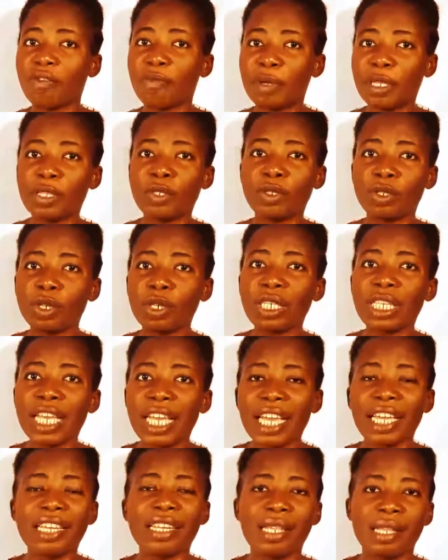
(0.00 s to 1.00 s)
but you just
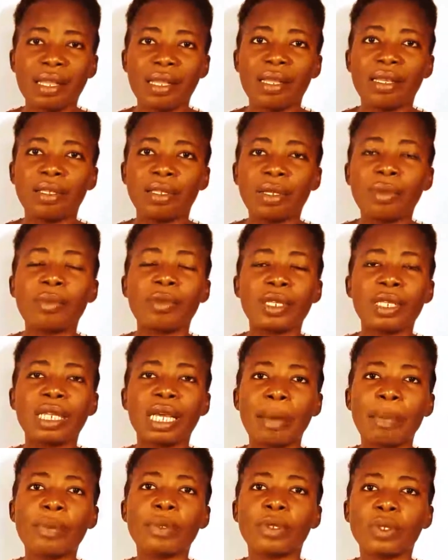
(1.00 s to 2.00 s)
heard something
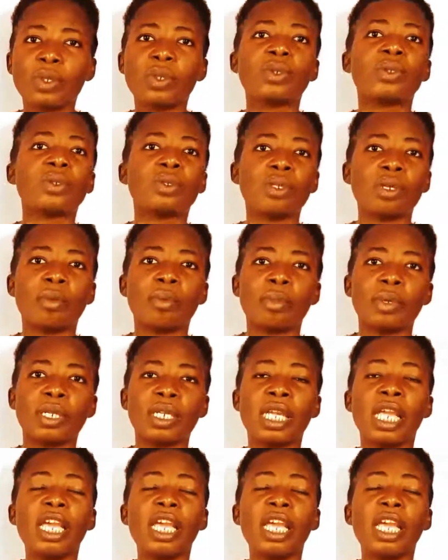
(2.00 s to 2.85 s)
happened to somebody.